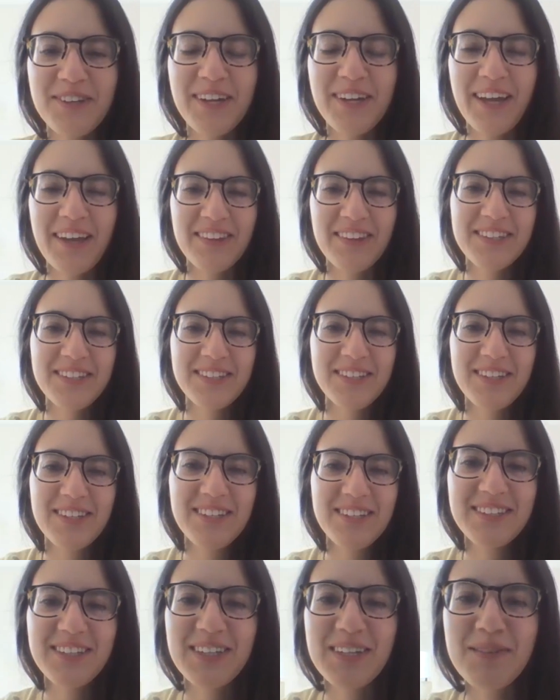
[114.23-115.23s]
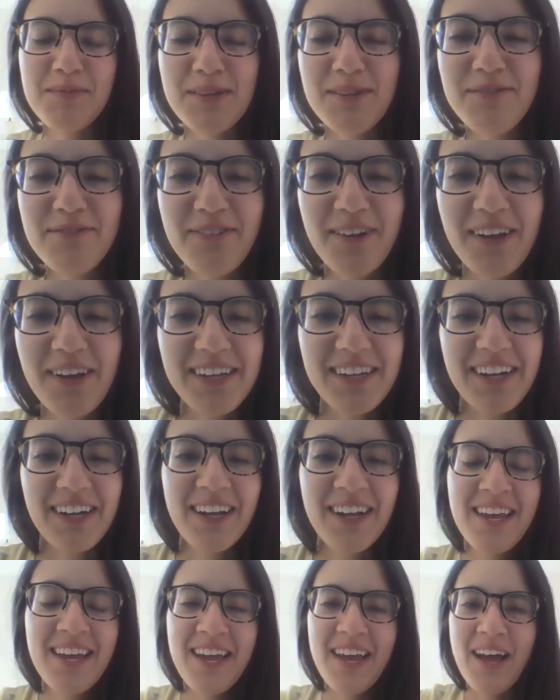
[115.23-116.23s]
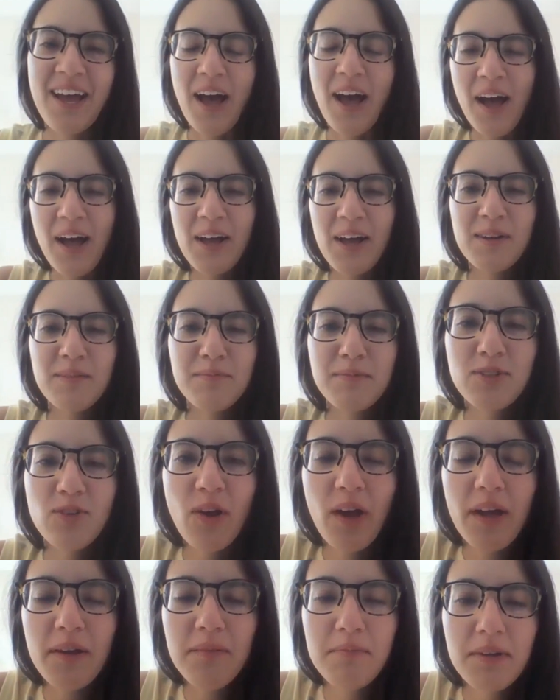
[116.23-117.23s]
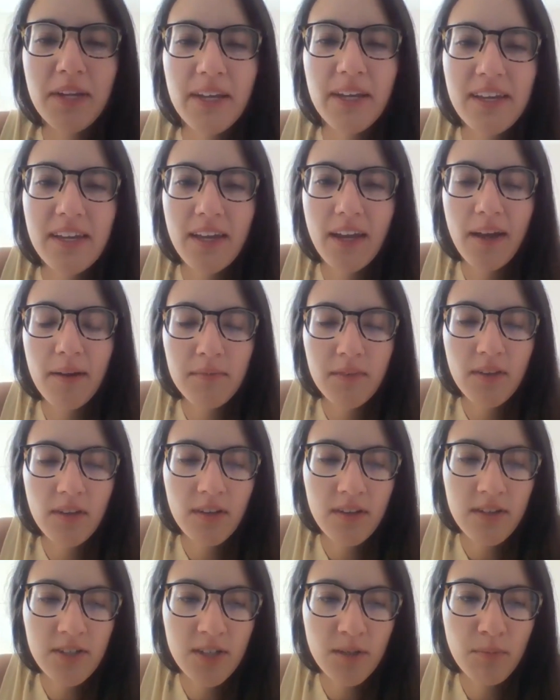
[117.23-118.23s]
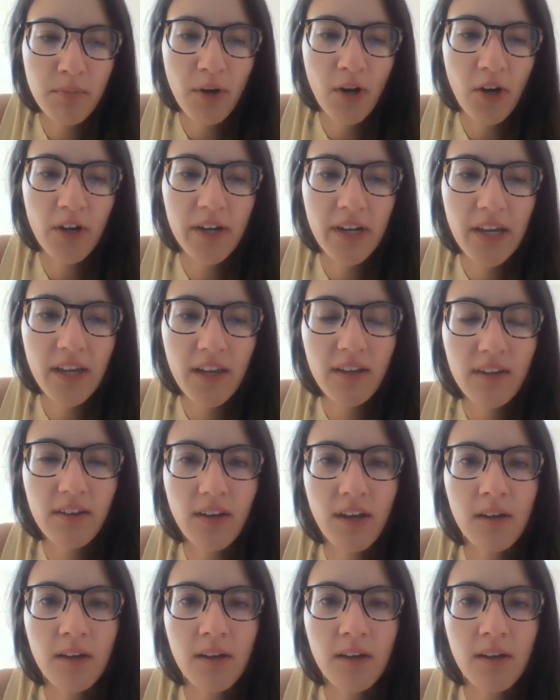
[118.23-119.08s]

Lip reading: Yeah, this is going to be fun. So I'm Nikki. I'm the departing